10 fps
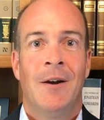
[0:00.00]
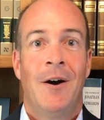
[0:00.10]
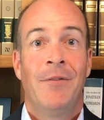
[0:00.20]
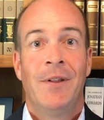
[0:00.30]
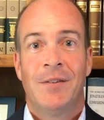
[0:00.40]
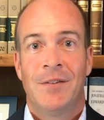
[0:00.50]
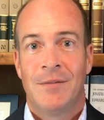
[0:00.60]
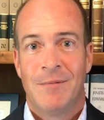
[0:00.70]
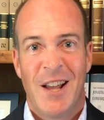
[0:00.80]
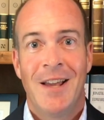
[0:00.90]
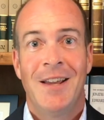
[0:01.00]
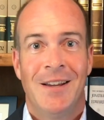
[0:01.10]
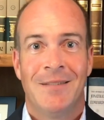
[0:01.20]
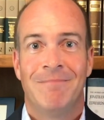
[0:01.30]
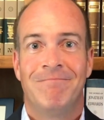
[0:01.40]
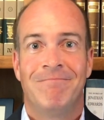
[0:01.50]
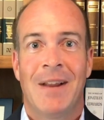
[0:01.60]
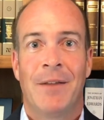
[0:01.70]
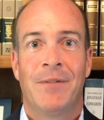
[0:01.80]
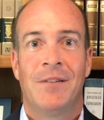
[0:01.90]
On this day and
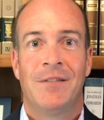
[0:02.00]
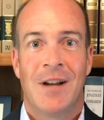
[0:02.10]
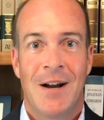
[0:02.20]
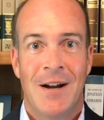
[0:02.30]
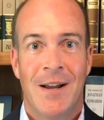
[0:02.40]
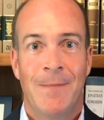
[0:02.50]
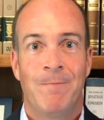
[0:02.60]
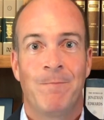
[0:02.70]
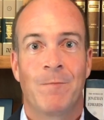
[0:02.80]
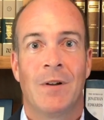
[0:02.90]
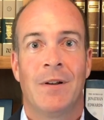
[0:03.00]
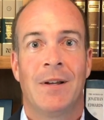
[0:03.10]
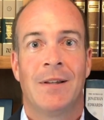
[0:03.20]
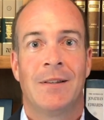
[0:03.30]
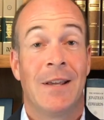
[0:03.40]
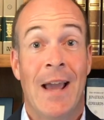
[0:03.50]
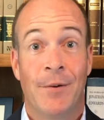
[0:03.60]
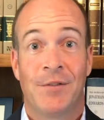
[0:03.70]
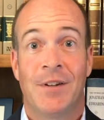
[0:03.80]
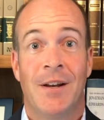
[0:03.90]
at this time, the
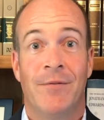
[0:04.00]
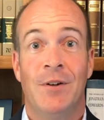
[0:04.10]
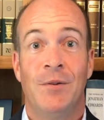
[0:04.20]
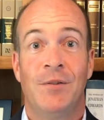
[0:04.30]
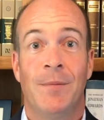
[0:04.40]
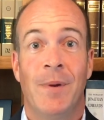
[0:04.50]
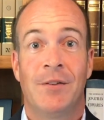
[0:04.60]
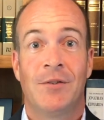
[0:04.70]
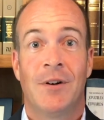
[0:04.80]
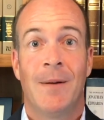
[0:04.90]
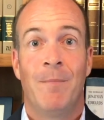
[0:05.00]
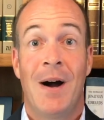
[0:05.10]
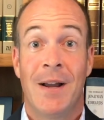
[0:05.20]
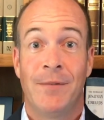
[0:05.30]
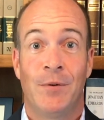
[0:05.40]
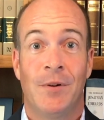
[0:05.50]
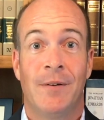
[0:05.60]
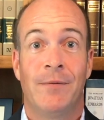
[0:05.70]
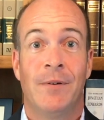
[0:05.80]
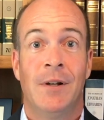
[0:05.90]
outset of a new semester, I'm mindful
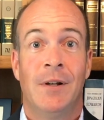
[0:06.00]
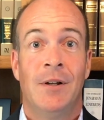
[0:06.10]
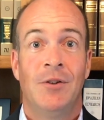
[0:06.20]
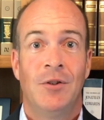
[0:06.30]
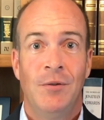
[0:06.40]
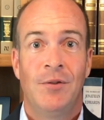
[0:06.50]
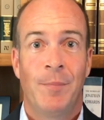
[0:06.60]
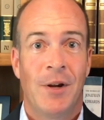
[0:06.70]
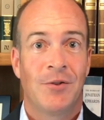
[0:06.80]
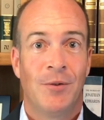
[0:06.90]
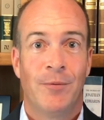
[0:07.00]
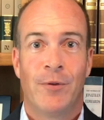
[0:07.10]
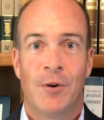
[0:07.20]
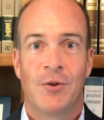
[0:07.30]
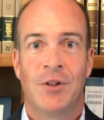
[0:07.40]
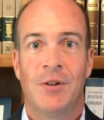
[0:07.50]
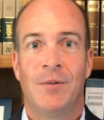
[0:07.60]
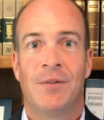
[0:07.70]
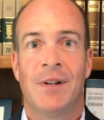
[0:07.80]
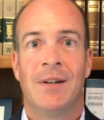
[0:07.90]
of two special
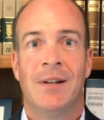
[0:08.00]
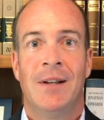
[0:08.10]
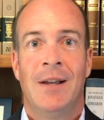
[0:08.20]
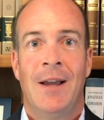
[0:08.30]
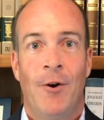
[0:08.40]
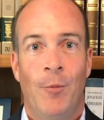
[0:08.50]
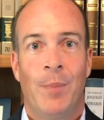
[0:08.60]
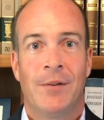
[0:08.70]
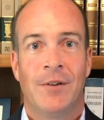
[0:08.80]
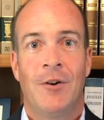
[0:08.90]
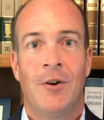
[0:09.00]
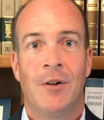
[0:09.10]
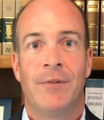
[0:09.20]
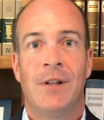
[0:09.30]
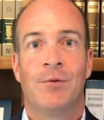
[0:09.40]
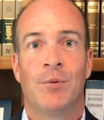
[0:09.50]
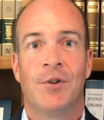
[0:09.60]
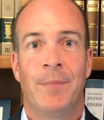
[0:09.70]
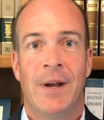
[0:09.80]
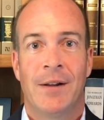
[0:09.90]
virtues that help us in all of these
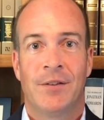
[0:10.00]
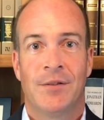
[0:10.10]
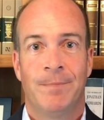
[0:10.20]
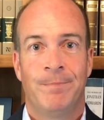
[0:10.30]
respects.